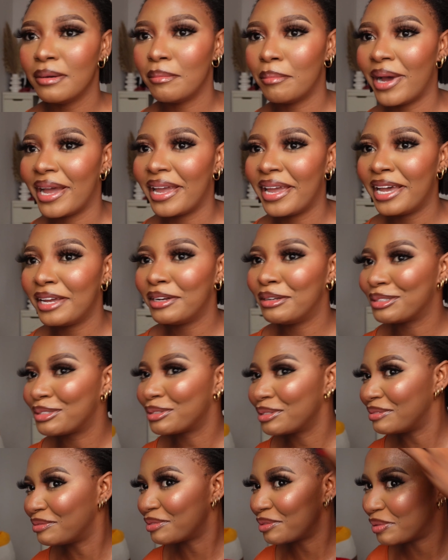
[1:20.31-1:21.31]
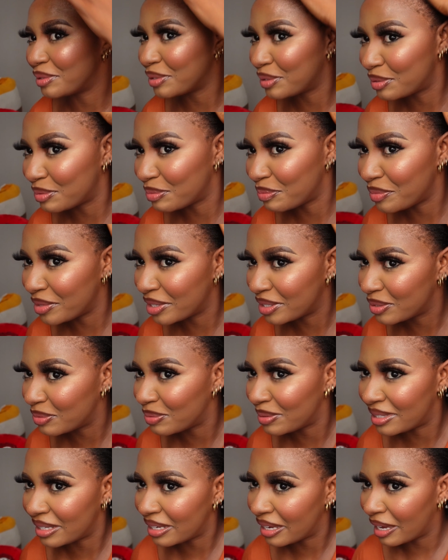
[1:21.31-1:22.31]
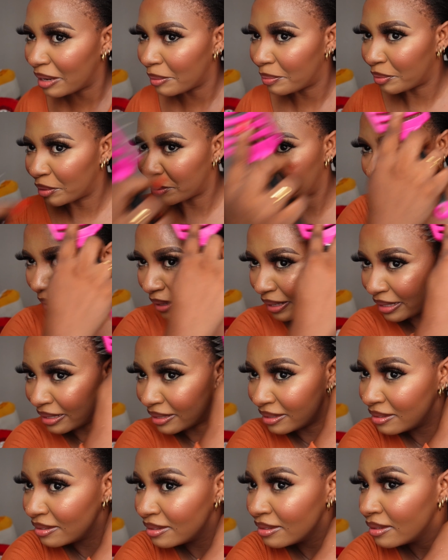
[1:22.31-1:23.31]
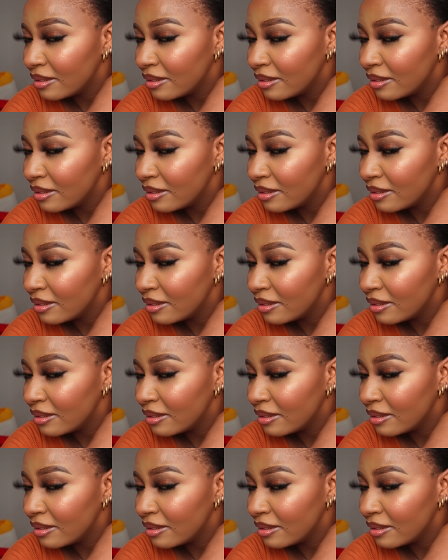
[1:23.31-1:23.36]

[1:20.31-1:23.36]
my hair doesn't even want to mix with the hair properly